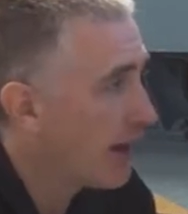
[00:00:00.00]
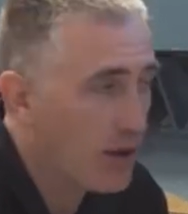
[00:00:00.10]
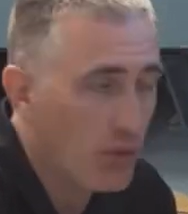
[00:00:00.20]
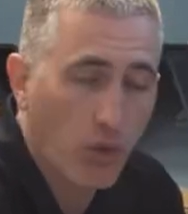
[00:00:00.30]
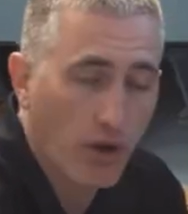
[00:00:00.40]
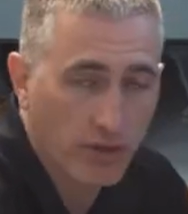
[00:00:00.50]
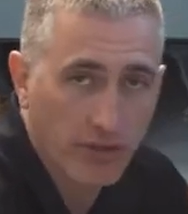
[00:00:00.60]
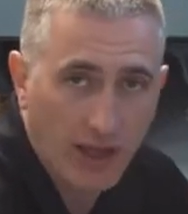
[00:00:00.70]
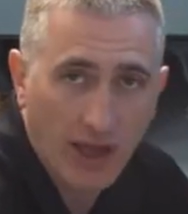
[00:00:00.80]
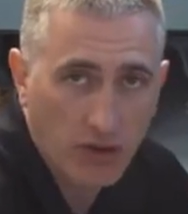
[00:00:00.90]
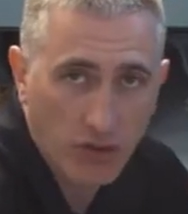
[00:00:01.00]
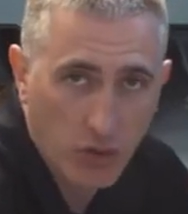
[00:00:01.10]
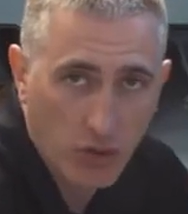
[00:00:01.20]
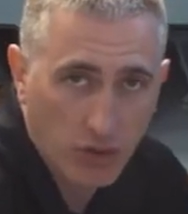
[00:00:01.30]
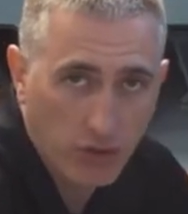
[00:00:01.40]
it wasn't the end of the
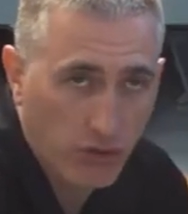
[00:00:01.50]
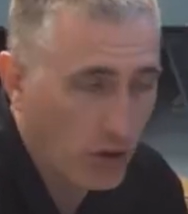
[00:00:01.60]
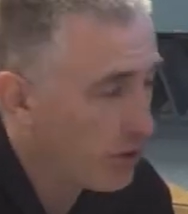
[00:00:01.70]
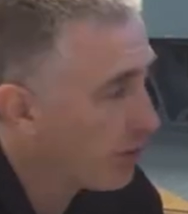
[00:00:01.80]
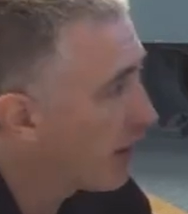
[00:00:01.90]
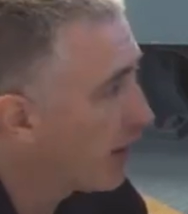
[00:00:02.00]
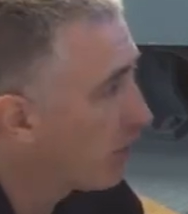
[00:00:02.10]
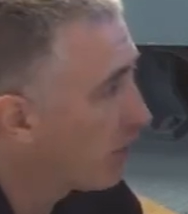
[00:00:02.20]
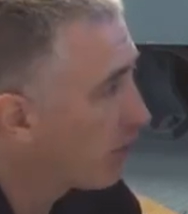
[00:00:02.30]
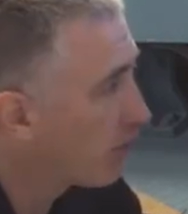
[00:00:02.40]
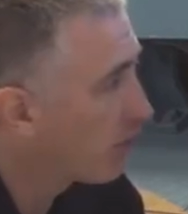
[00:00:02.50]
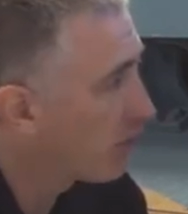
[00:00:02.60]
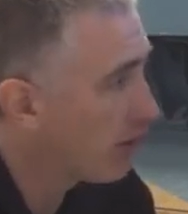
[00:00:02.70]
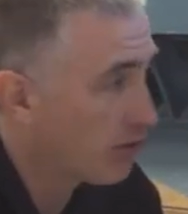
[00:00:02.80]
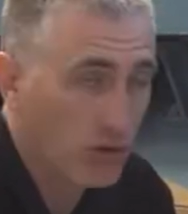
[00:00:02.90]
world. So it
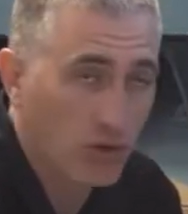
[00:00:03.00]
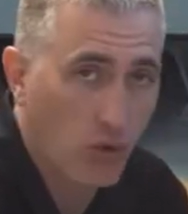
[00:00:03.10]
was considered